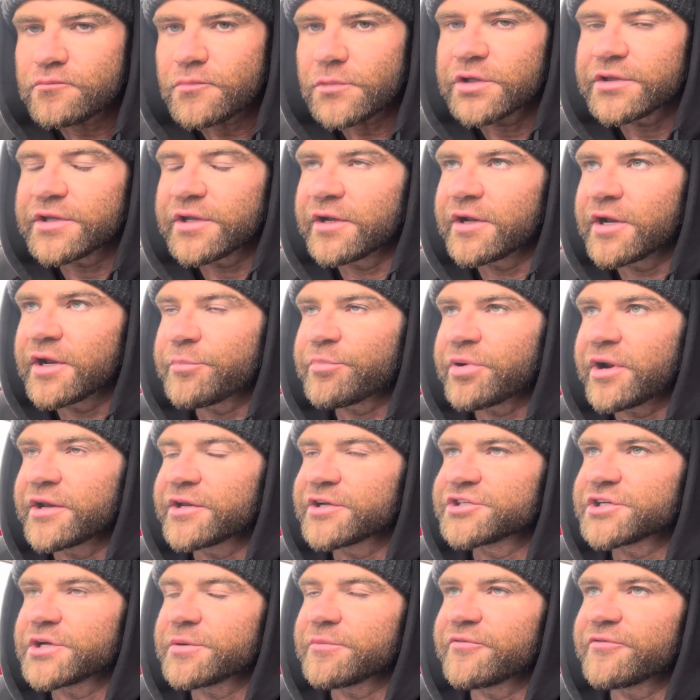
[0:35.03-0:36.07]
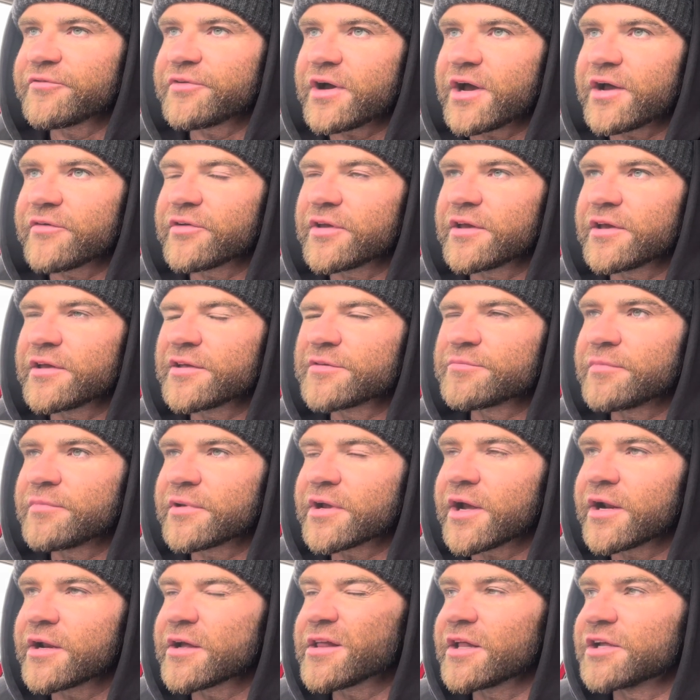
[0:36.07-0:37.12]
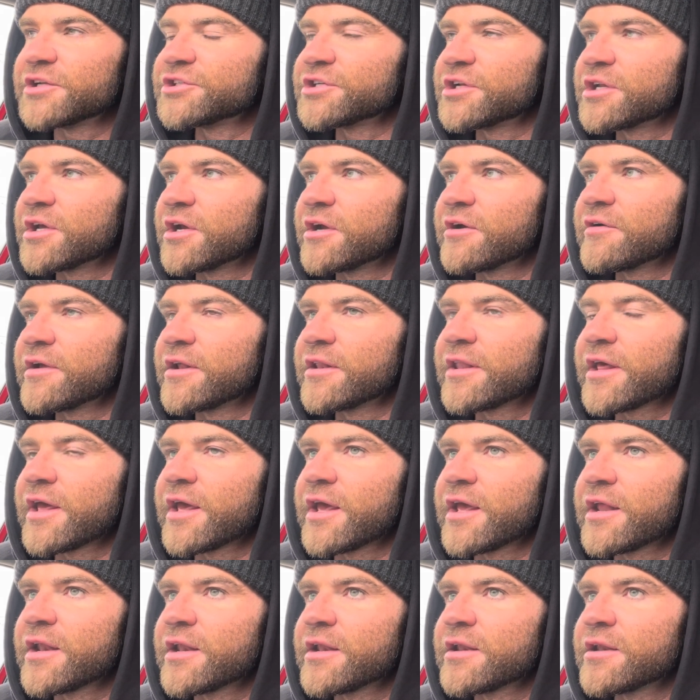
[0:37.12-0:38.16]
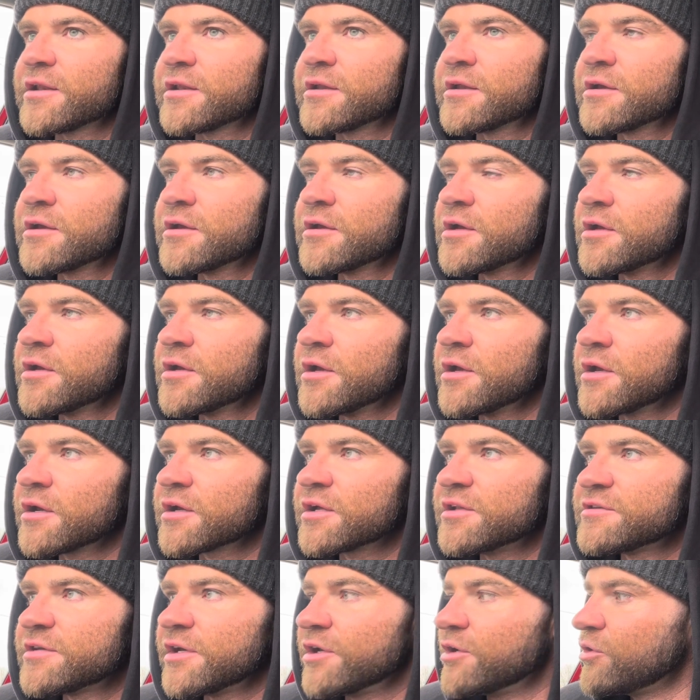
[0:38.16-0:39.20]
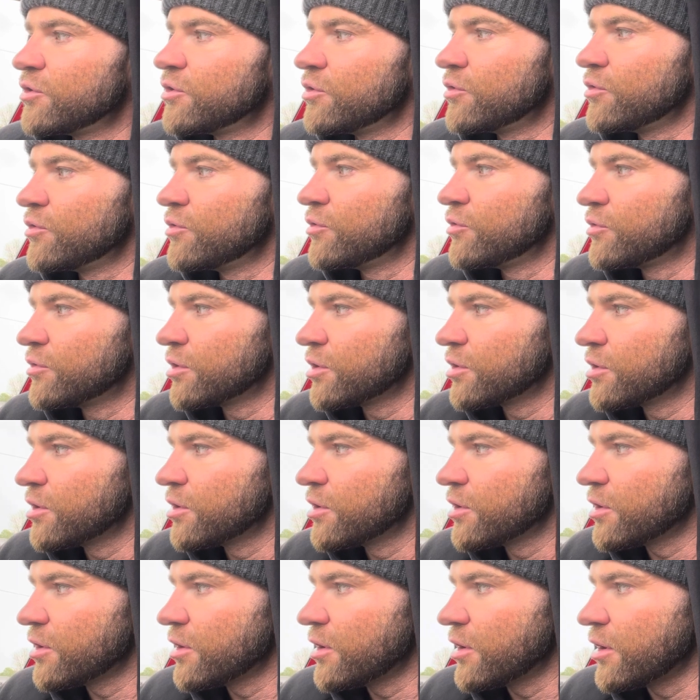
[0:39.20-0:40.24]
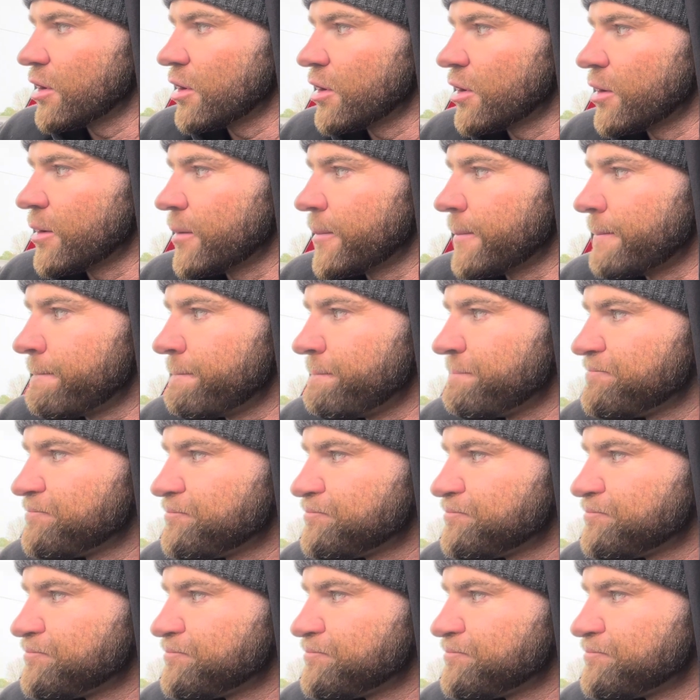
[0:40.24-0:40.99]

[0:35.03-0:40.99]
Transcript: did an apprenticeship, 5 years, mechanical engineering, then continued doing